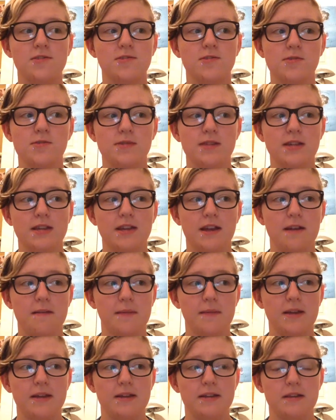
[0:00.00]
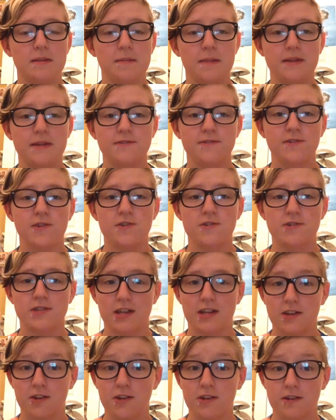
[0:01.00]
don't think I made it the best few years
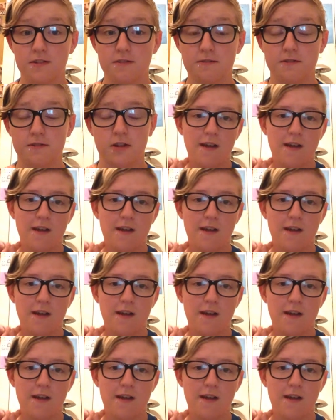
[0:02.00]
I could have.